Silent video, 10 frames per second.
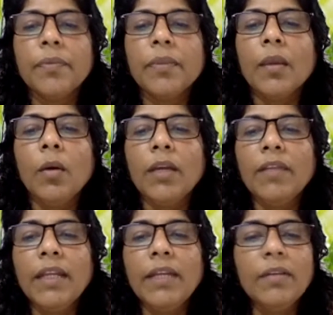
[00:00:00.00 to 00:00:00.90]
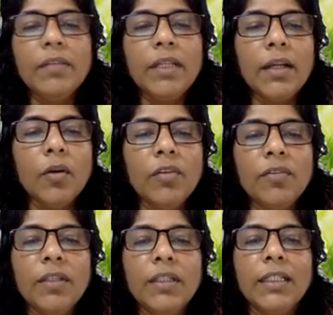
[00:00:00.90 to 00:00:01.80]
Okay, whenever we are going
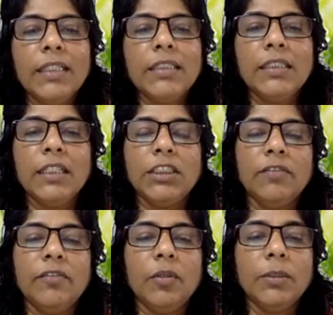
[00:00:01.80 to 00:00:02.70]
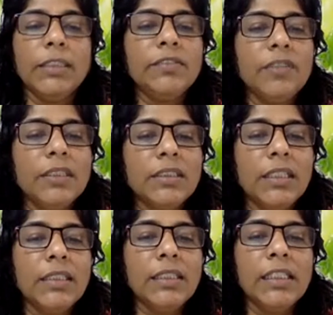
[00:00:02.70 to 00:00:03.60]
for the test construction process, first
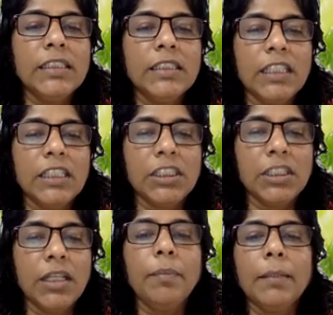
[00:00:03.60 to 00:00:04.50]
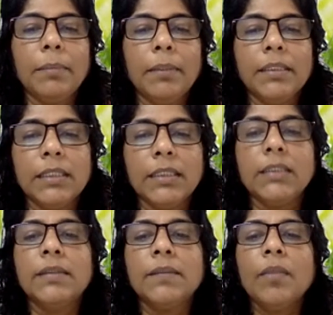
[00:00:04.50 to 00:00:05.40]
is instructional
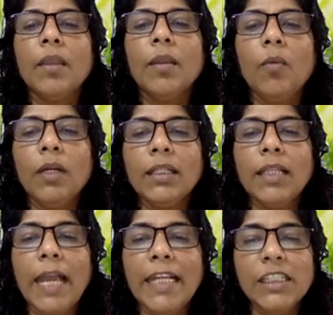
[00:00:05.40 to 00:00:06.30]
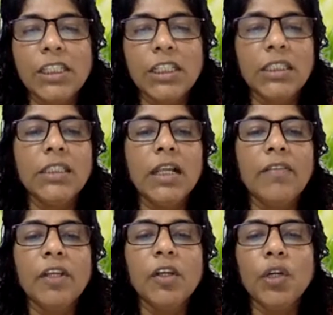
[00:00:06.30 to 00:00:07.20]
purposes. What are the instructions
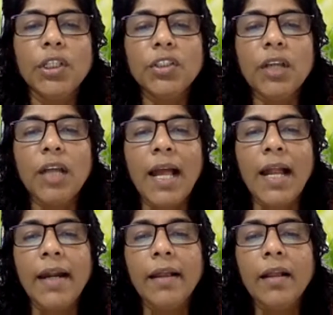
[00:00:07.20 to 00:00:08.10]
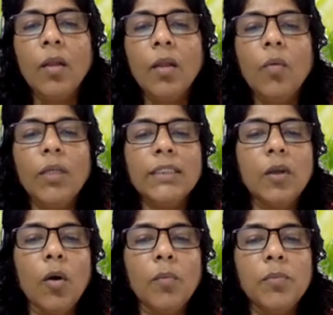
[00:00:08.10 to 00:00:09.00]
are we going to add? What is
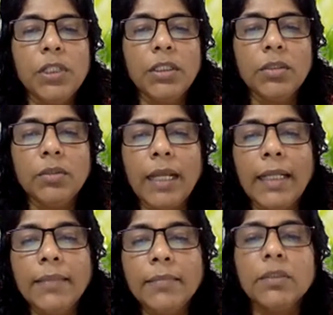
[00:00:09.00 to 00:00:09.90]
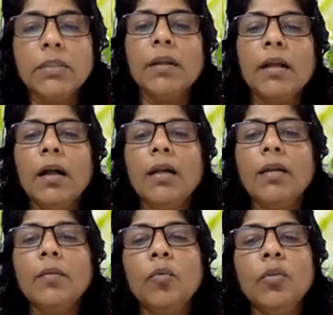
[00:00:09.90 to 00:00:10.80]
the objective types are
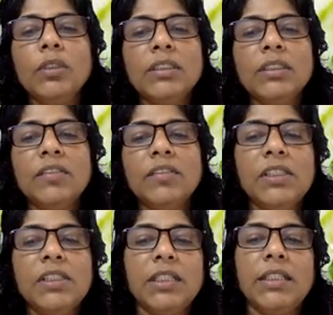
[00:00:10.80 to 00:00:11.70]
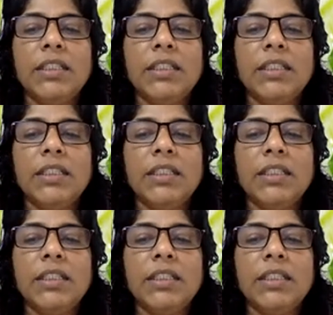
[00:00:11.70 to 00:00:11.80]
most efficient?